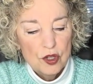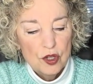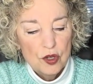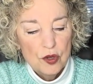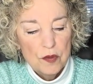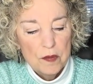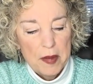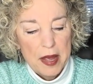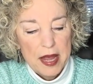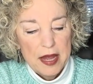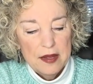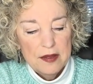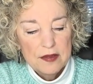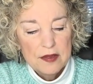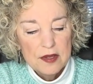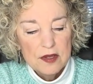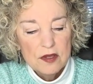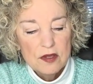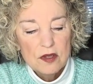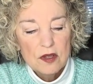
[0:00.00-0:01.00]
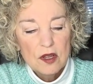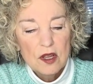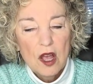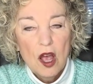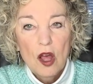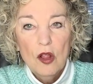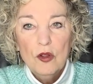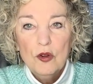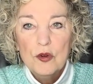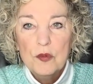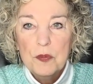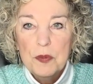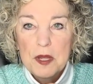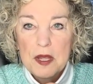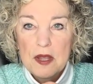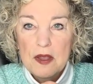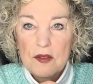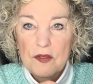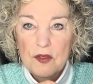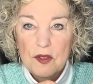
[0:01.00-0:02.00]
to make this colored
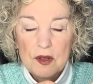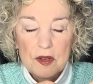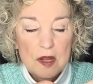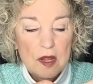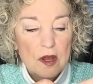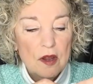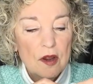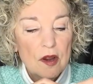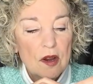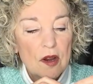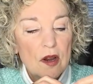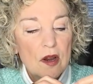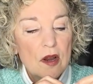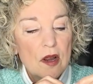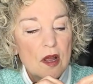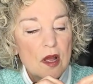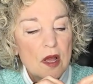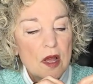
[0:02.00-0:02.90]
piece in here